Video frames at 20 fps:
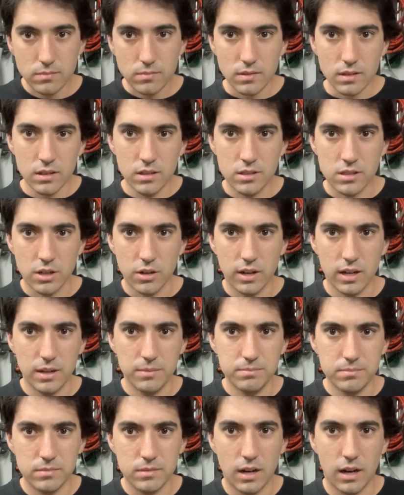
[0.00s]
So
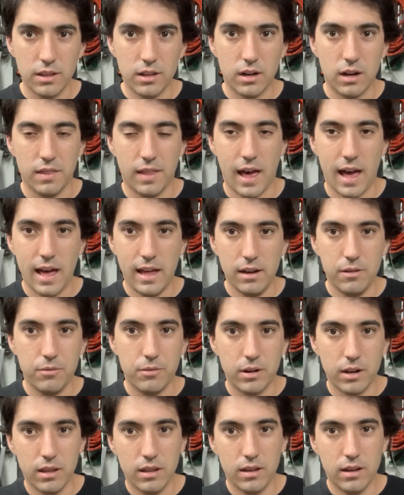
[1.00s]
other than that, one
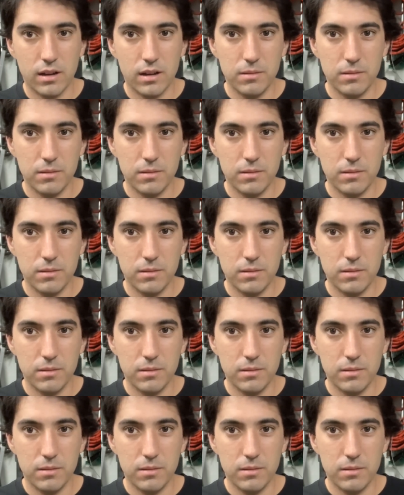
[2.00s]
of the